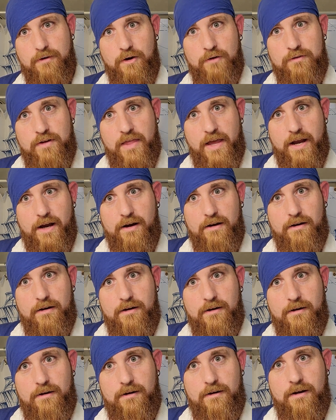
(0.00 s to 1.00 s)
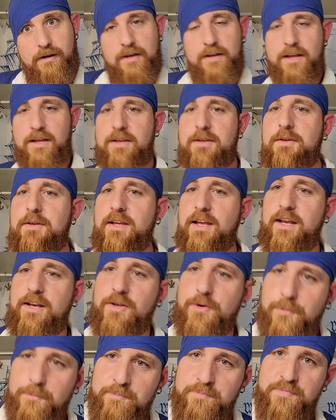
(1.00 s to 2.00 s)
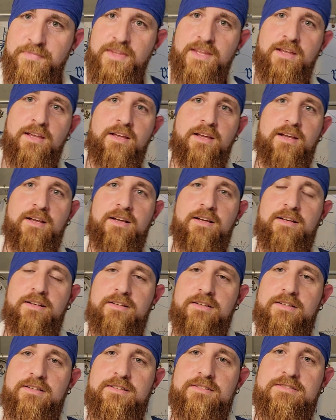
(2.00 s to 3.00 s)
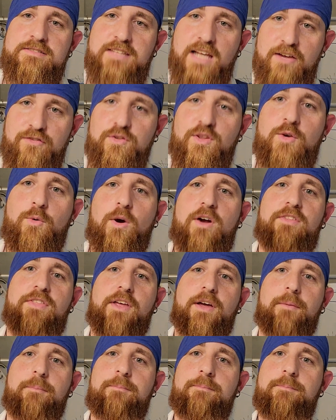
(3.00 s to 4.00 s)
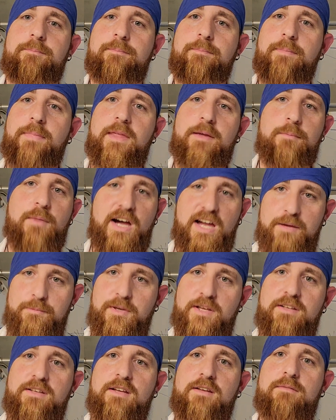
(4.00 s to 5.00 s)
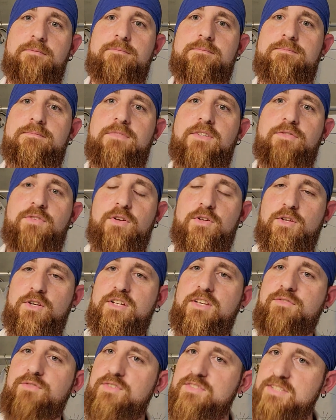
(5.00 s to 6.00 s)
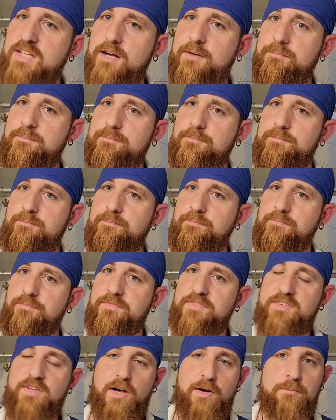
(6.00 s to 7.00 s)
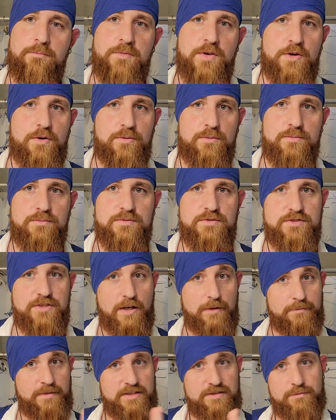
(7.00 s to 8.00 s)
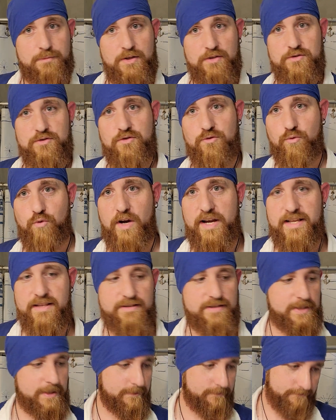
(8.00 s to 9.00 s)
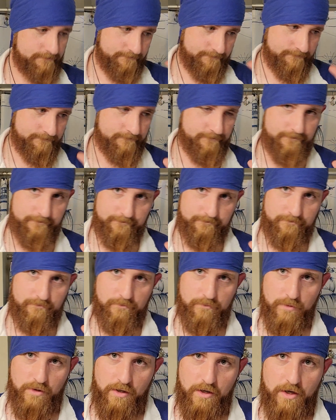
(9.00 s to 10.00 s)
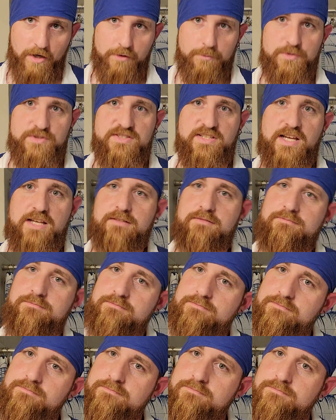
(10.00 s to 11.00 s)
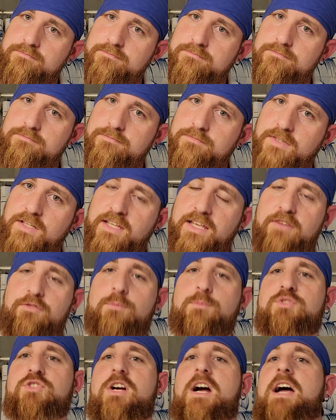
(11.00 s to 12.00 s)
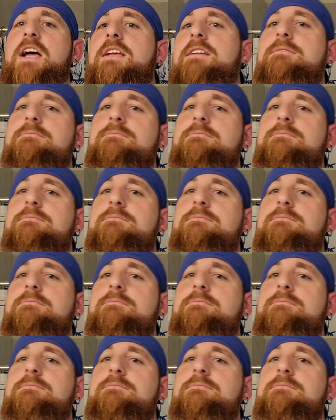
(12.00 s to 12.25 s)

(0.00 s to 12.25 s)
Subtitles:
Over there. Anyway, definitely worth it, in my opinion. If you're looking for something new, something that smells great, 100%, give them a try.